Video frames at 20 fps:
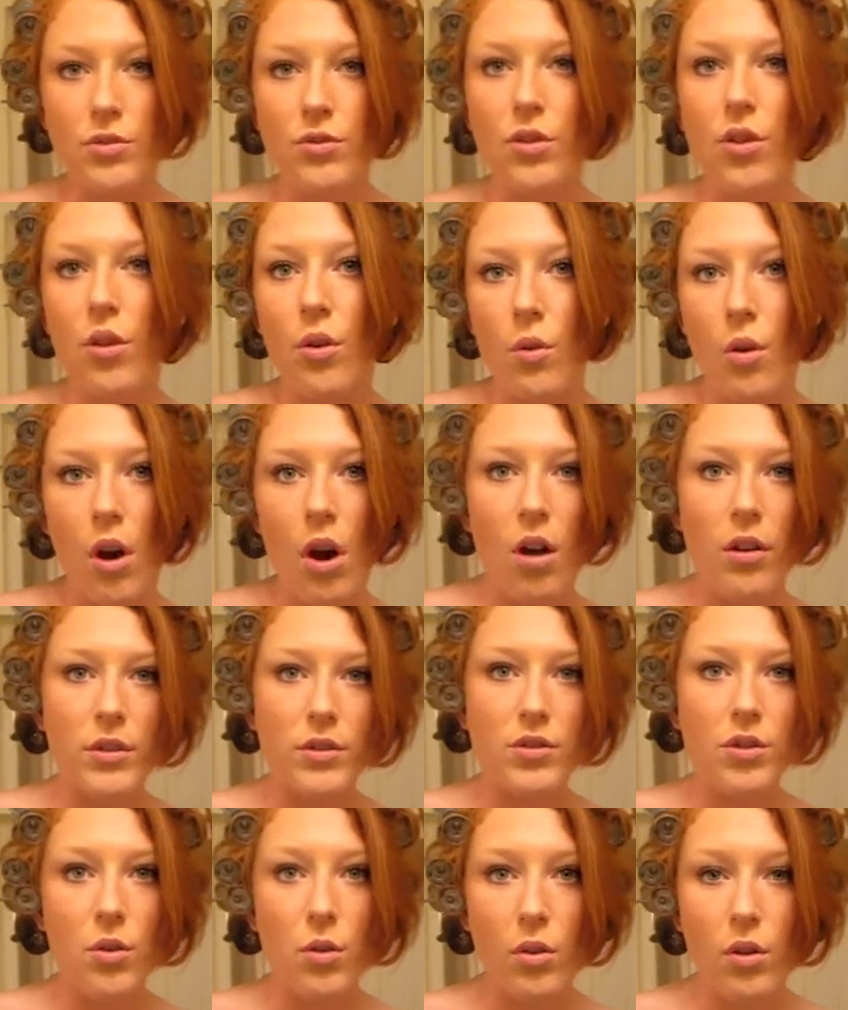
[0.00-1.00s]
So all in
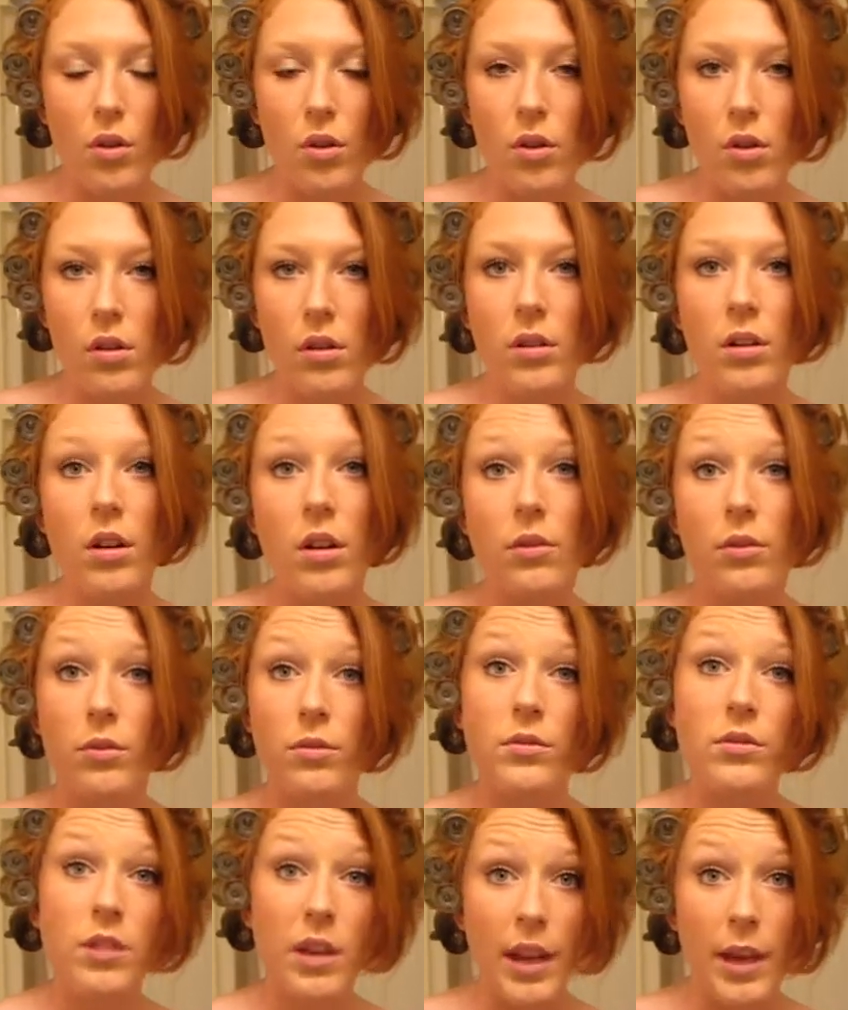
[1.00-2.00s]
total of
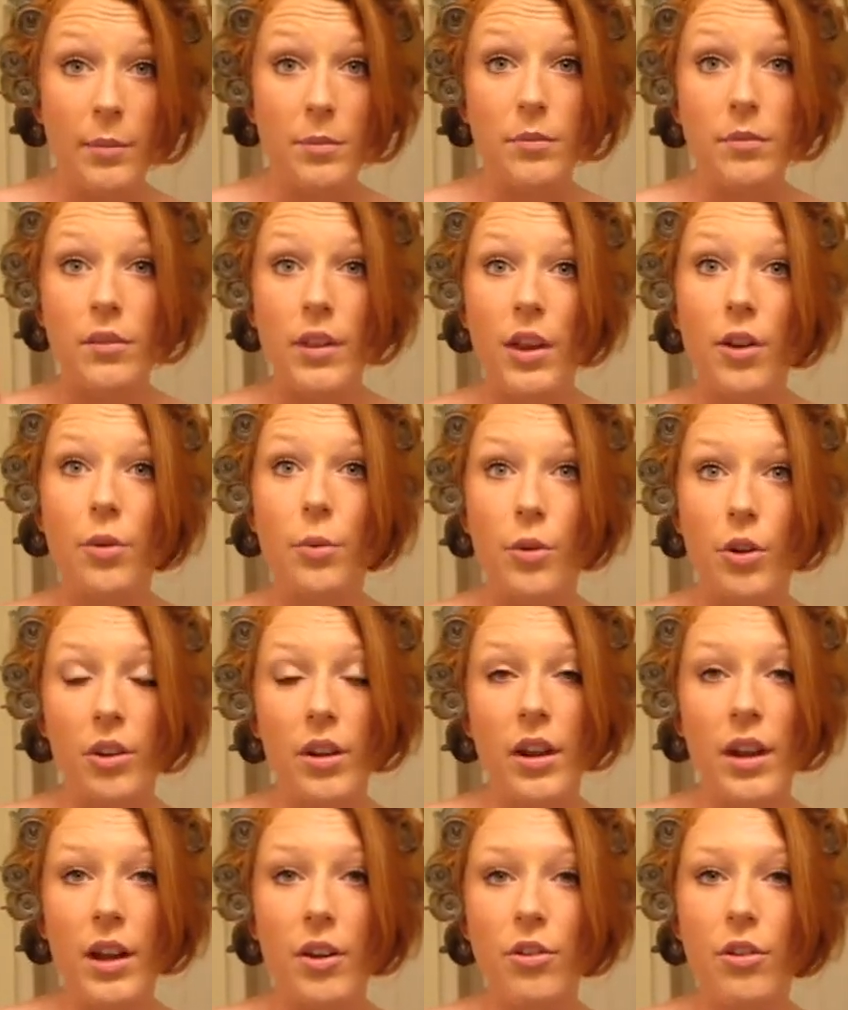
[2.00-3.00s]
time that you're
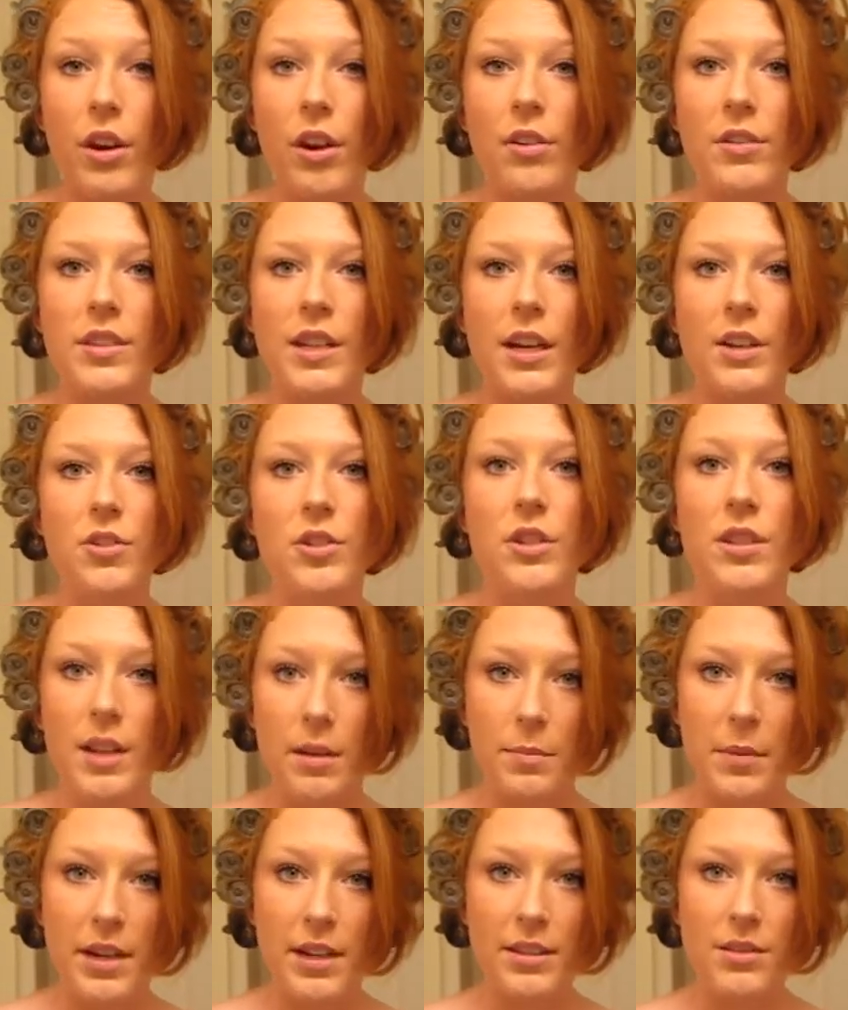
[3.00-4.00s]
working on your hair is actually
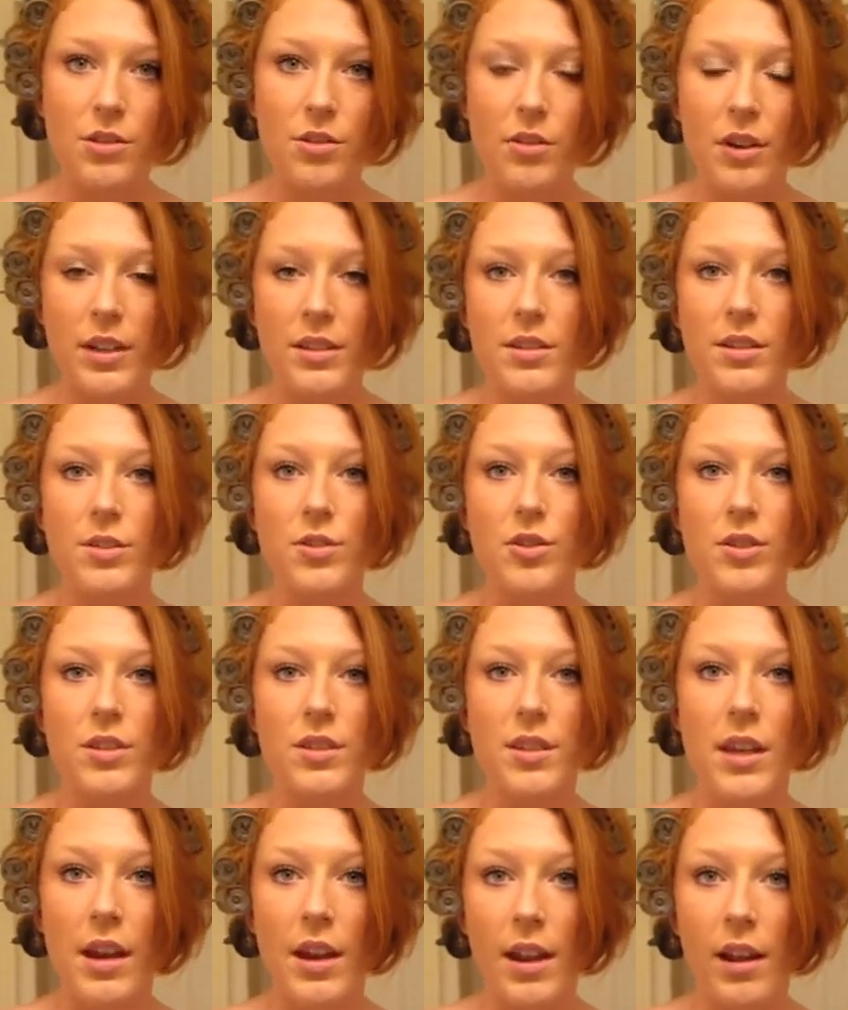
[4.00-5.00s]
10 minutes. The rest is just
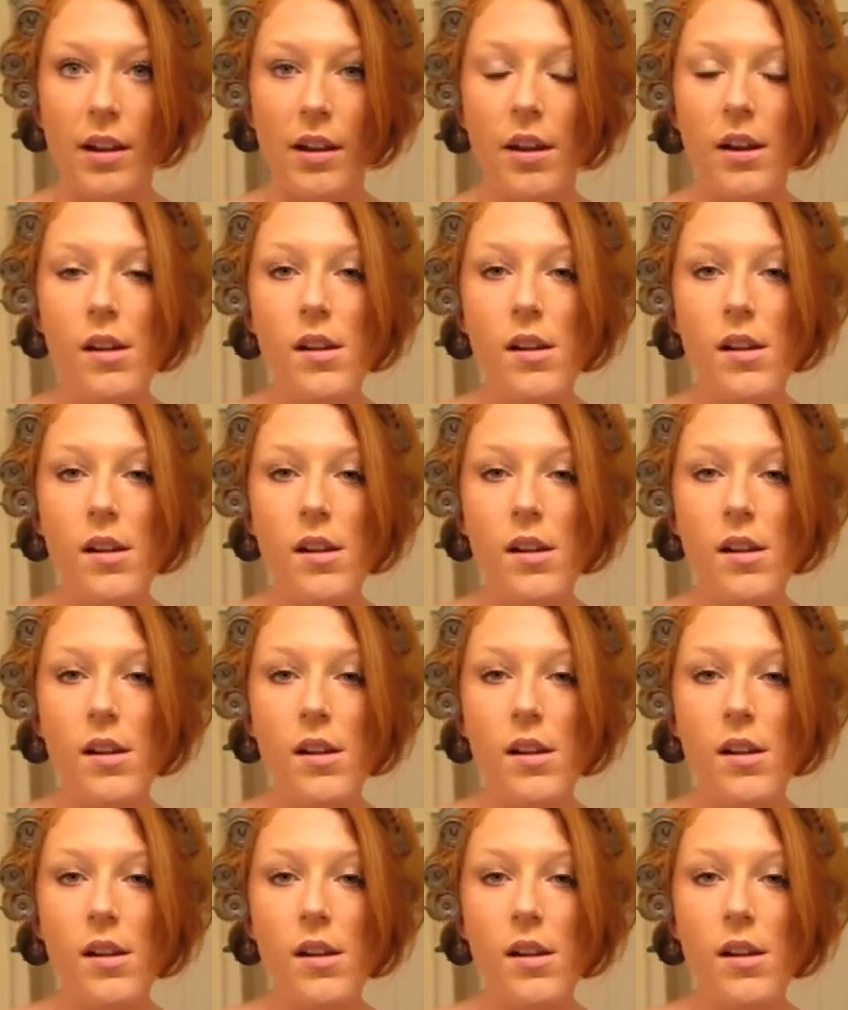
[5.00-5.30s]
setting.